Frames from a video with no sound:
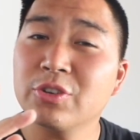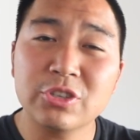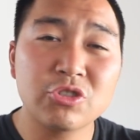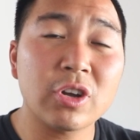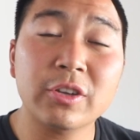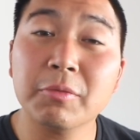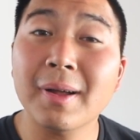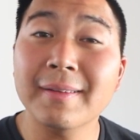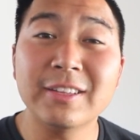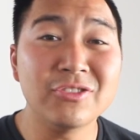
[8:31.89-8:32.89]
your instructor
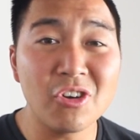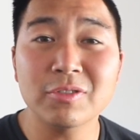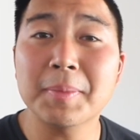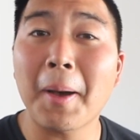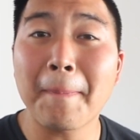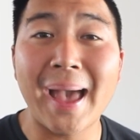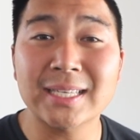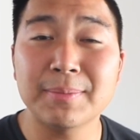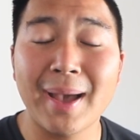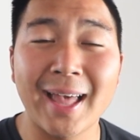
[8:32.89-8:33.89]
probably knows about
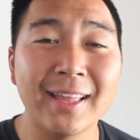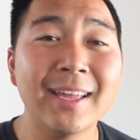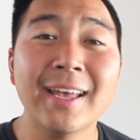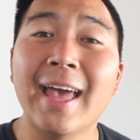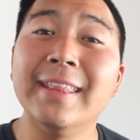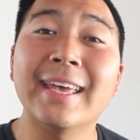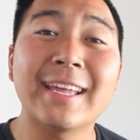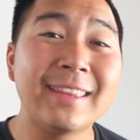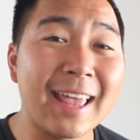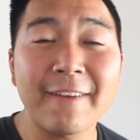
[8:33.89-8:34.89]
Backseat Pilot and they
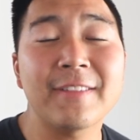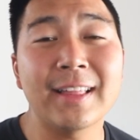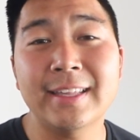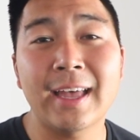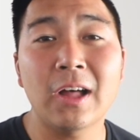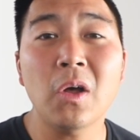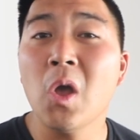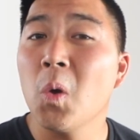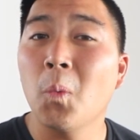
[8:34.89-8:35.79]
could definitely tell